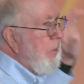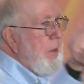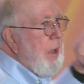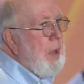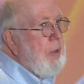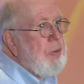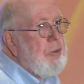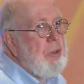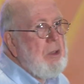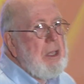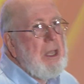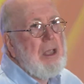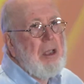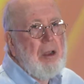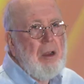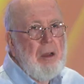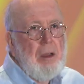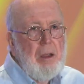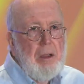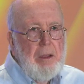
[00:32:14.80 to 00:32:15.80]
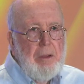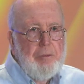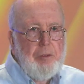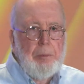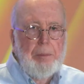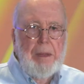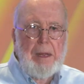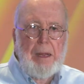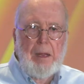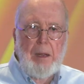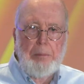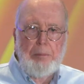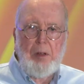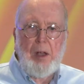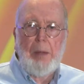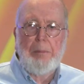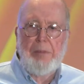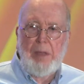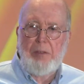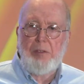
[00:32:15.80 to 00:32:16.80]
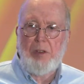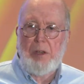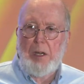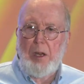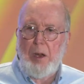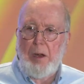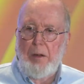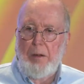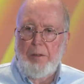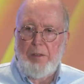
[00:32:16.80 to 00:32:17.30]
dollars a year for being a prompt engineer,